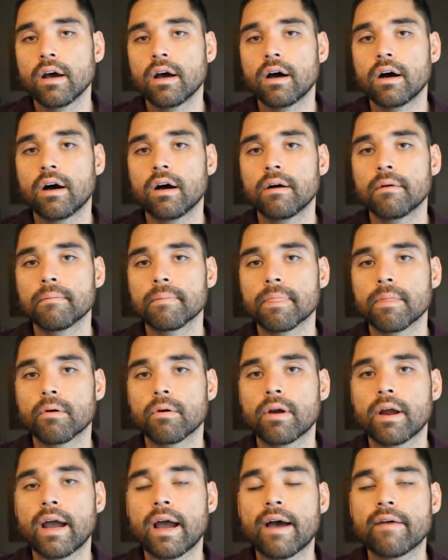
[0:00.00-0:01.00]

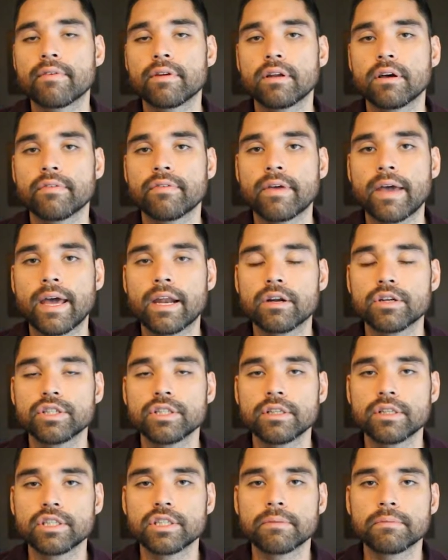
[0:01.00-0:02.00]
or have enough
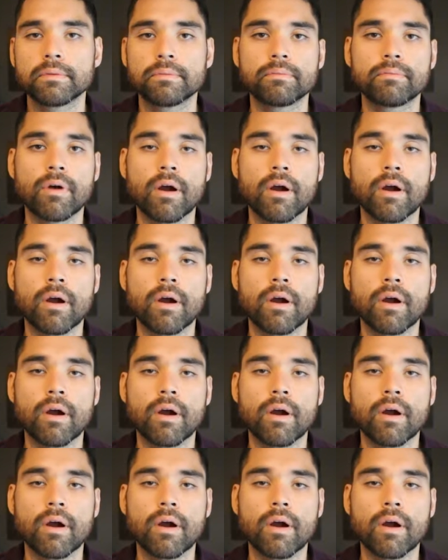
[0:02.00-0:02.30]
energy in the gym to